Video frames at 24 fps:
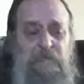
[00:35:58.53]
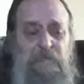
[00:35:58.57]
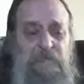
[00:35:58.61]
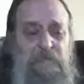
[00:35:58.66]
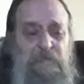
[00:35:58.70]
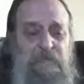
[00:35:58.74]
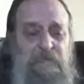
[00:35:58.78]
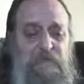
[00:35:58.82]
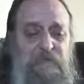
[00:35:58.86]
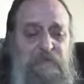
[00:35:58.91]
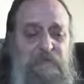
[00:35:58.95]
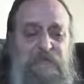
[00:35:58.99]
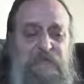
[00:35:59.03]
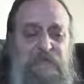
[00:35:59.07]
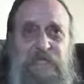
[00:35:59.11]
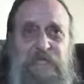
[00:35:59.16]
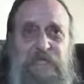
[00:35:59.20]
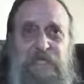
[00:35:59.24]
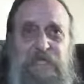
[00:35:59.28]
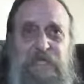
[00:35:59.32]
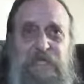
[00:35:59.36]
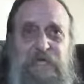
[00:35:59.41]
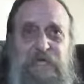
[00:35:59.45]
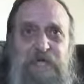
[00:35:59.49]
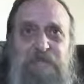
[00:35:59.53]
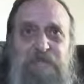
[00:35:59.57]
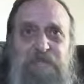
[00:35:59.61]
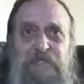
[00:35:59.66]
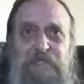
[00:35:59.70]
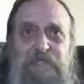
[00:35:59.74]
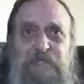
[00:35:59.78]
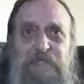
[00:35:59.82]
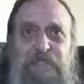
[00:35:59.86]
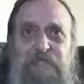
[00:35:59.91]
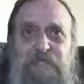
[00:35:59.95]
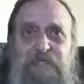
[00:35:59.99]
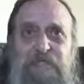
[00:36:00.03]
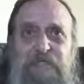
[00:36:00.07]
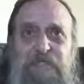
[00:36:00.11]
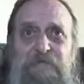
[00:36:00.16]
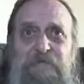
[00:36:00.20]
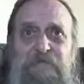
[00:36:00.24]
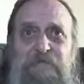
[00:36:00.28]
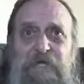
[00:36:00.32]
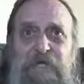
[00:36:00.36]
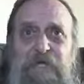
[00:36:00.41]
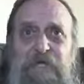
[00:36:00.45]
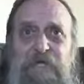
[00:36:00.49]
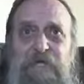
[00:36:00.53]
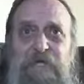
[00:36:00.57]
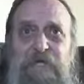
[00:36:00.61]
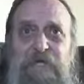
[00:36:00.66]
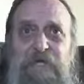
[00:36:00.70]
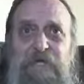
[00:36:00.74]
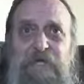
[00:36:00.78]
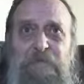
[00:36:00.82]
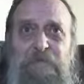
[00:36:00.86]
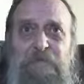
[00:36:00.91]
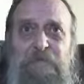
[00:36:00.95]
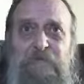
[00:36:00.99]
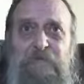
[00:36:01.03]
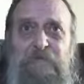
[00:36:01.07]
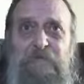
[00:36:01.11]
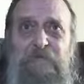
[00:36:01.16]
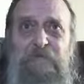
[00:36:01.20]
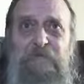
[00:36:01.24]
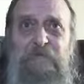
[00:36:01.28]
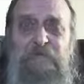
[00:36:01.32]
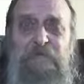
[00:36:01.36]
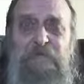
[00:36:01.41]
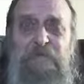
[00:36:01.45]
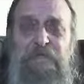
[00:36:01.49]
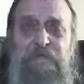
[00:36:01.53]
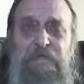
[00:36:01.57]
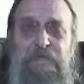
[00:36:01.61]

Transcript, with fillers: there isn't any evidence of that. I mean,